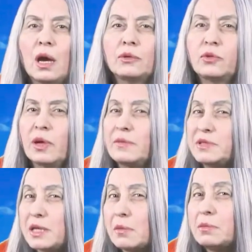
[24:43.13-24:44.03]
to have
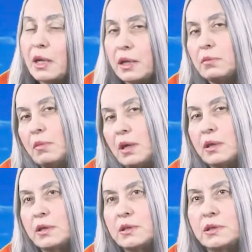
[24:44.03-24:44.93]
some
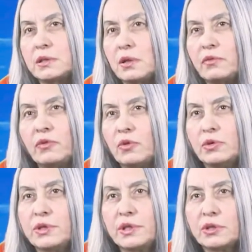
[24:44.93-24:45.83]
landmarks. Of
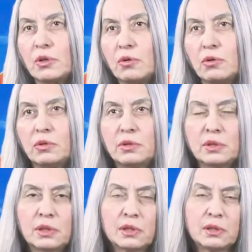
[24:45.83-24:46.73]
course, it's all
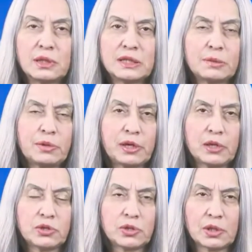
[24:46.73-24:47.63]

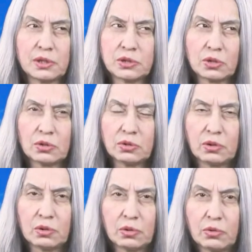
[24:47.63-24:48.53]
experiential, it's all
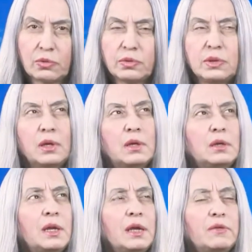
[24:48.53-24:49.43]
your own
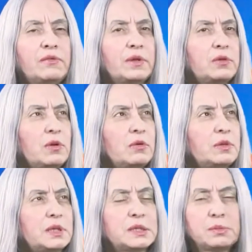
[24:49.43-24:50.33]
life and your own
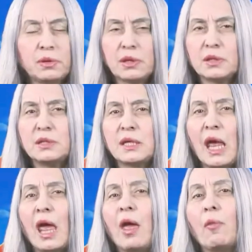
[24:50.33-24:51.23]
experience,
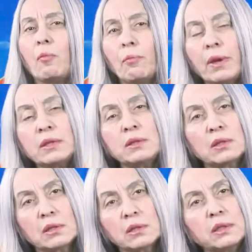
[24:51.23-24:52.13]

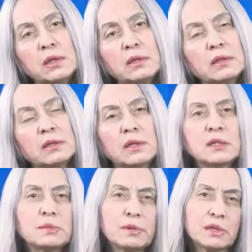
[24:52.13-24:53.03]
but hearing the
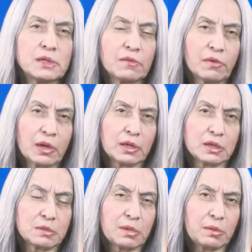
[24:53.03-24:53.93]
experience of
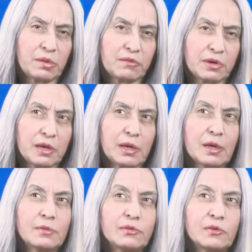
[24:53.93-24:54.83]
others may be very
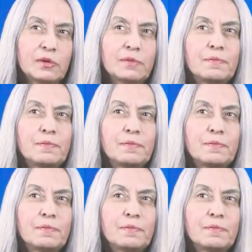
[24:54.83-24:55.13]
helpful.